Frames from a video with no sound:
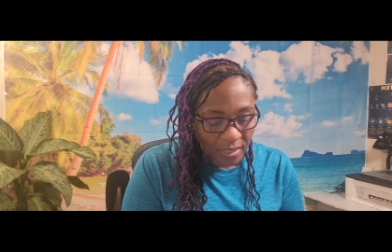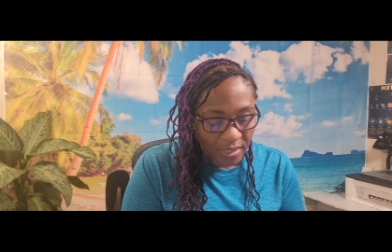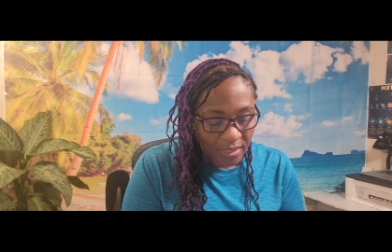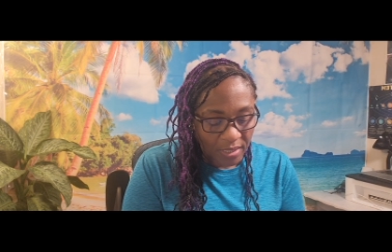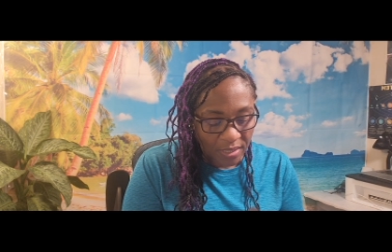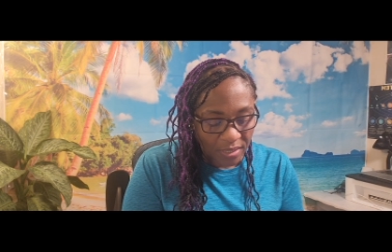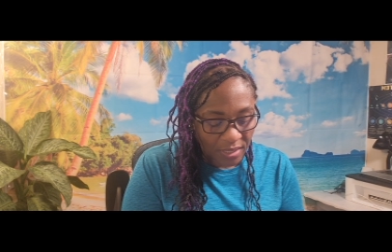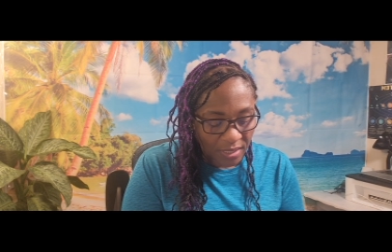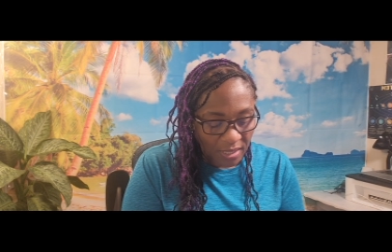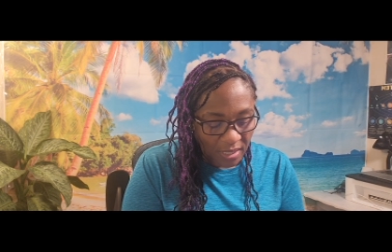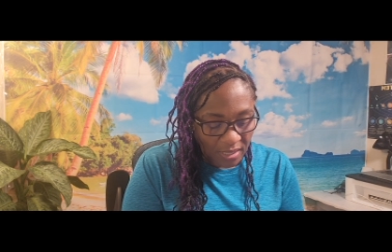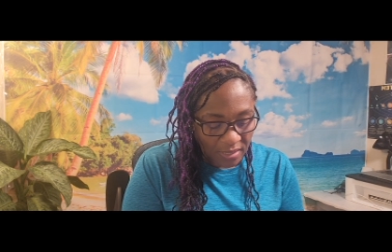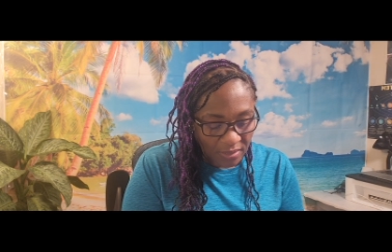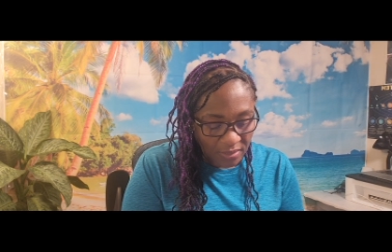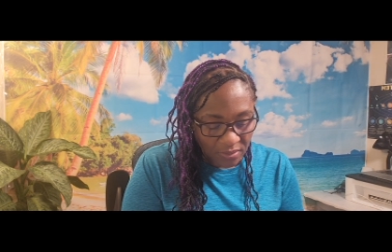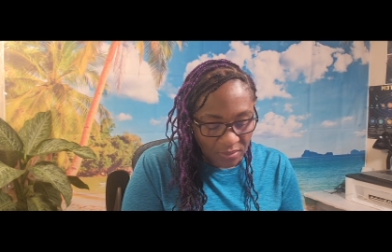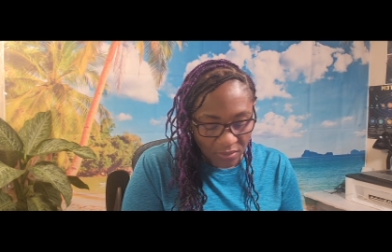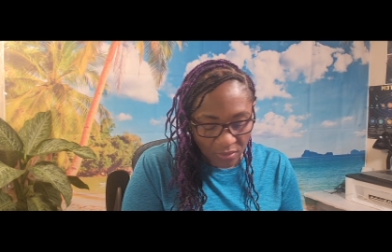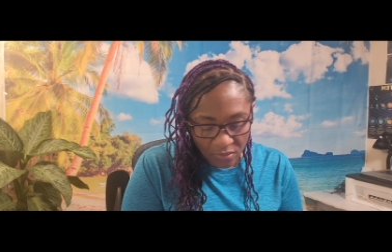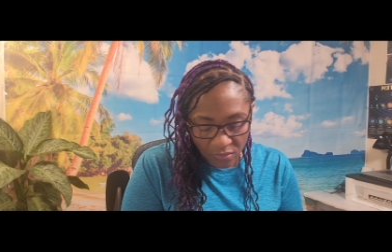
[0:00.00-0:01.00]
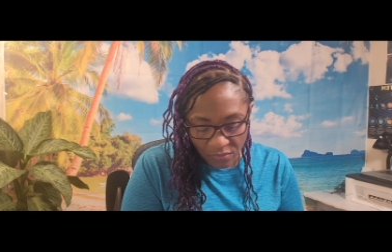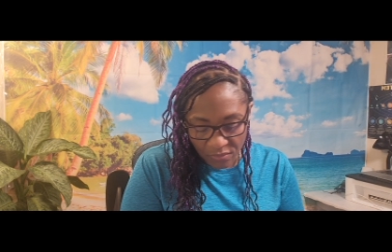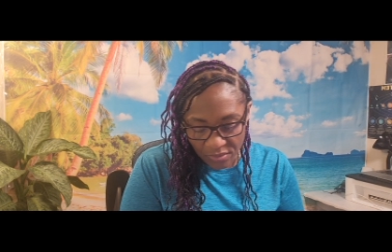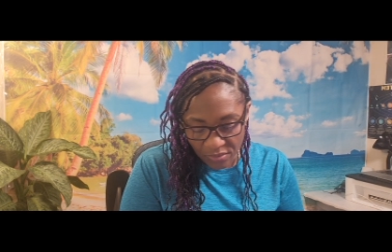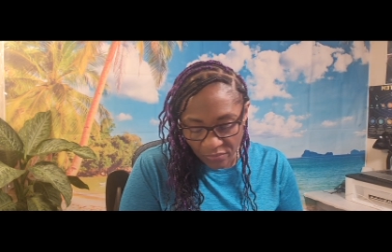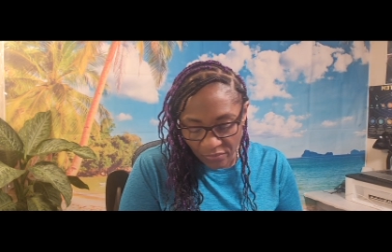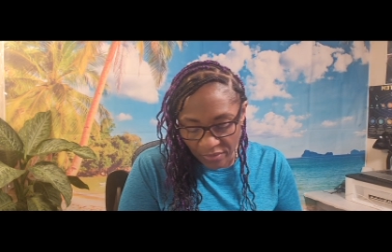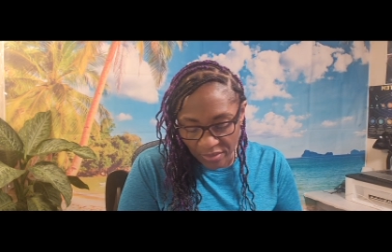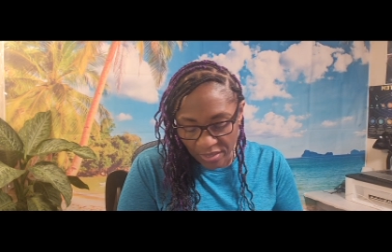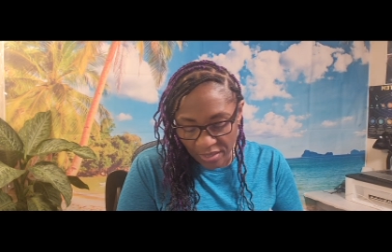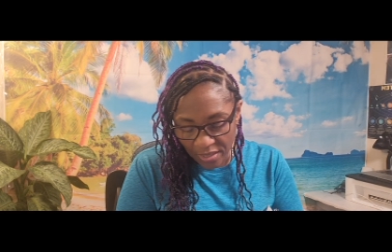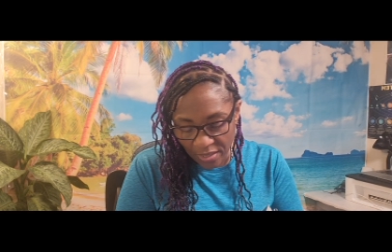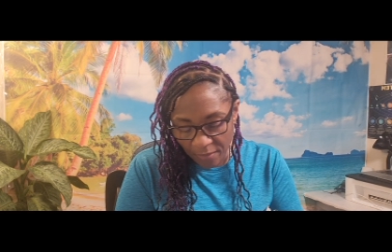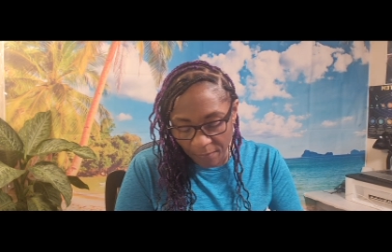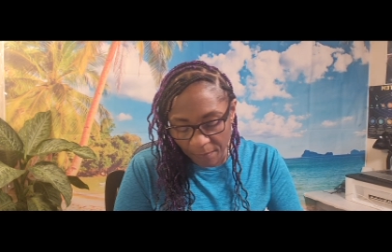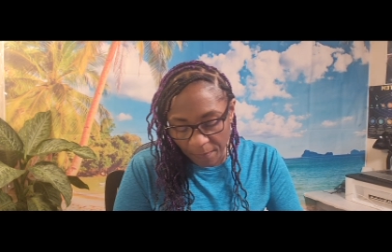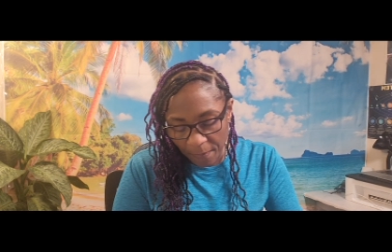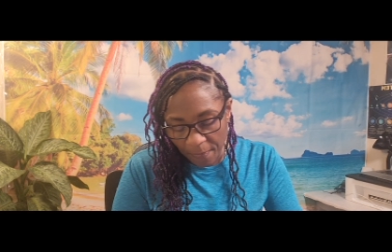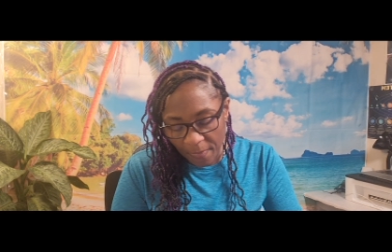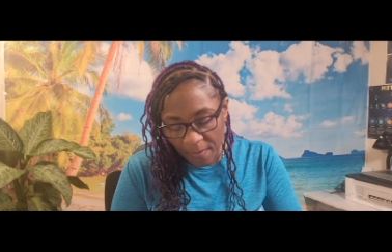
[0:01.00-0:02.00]
anything else to close the
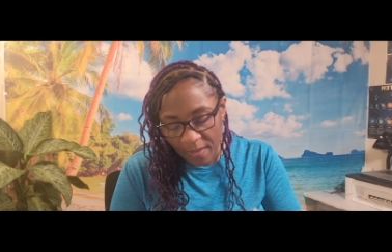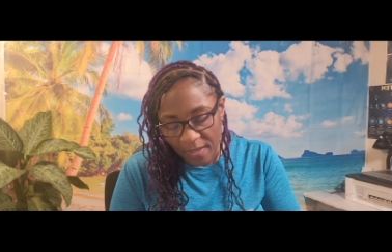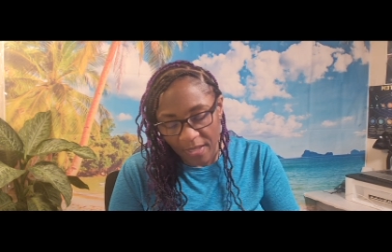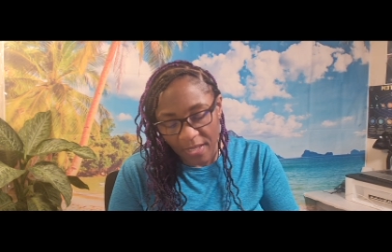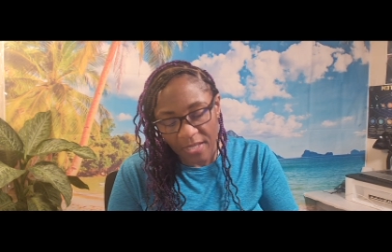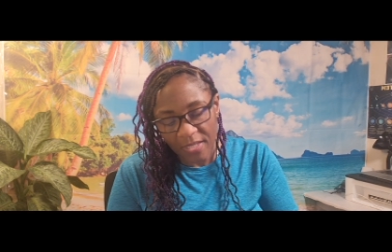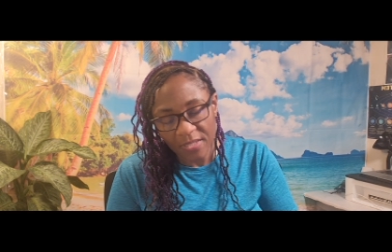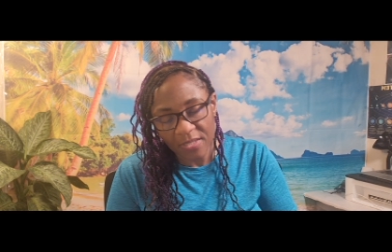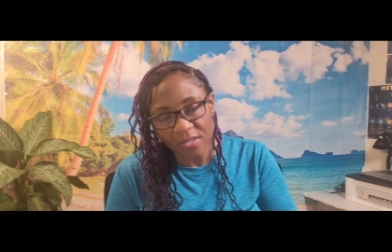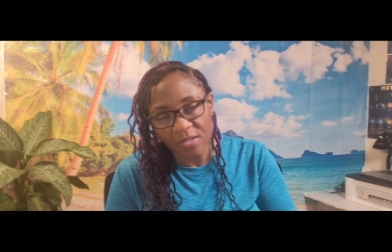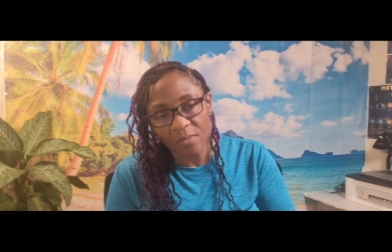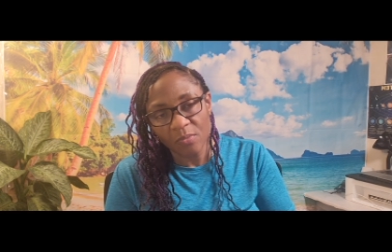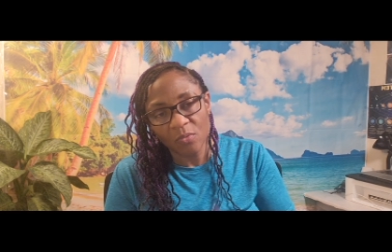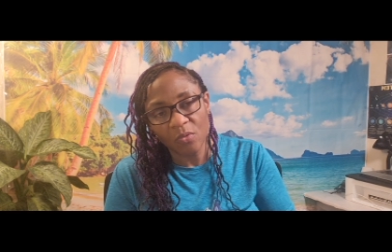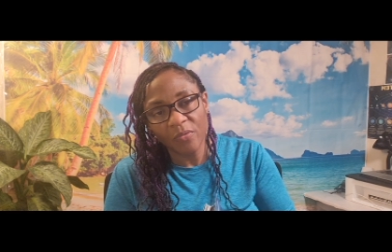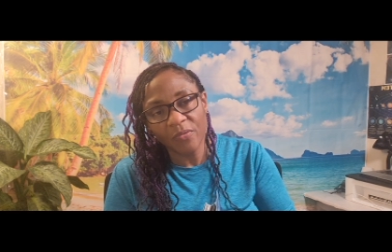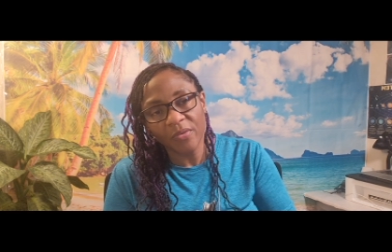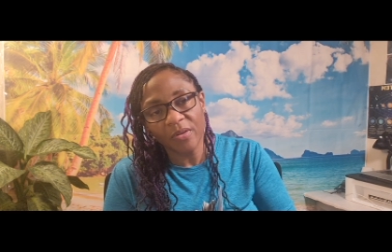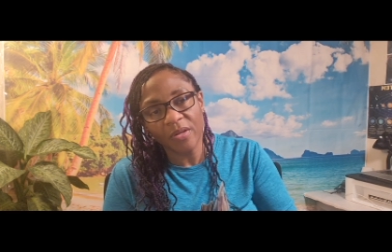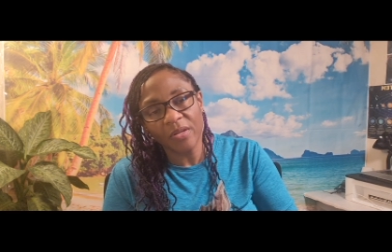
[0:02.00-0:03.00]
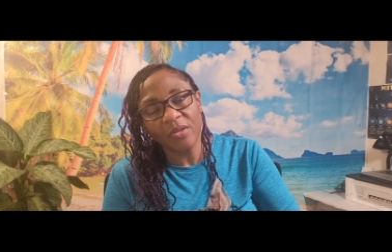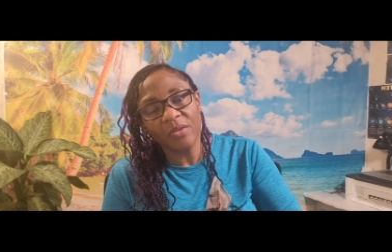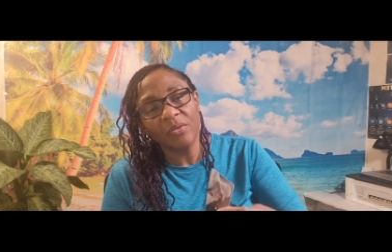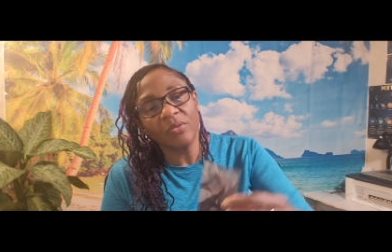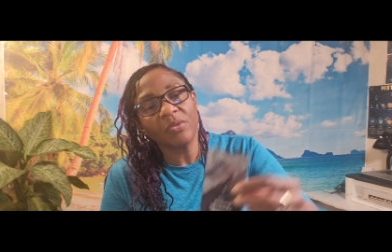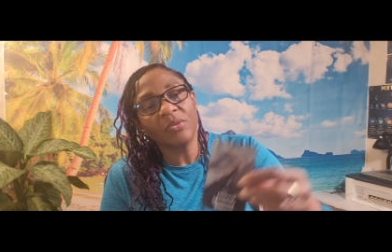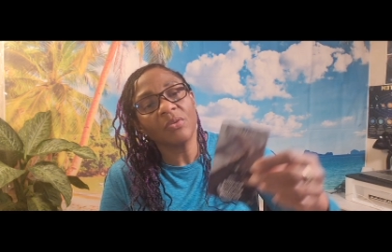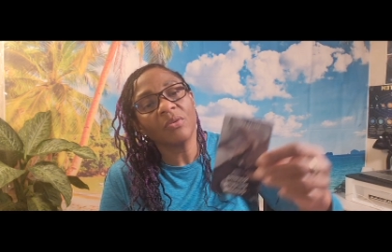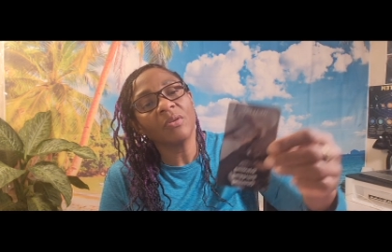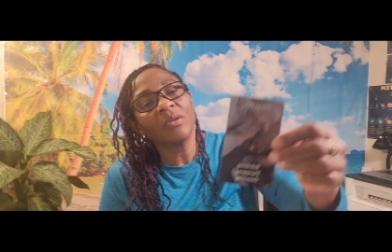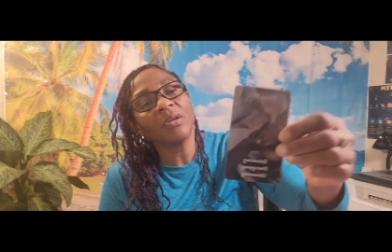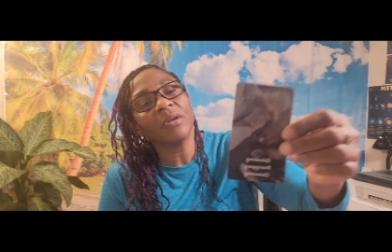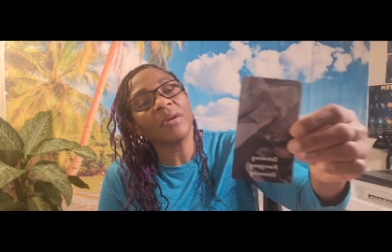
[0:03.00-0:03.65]
reading yes you move you you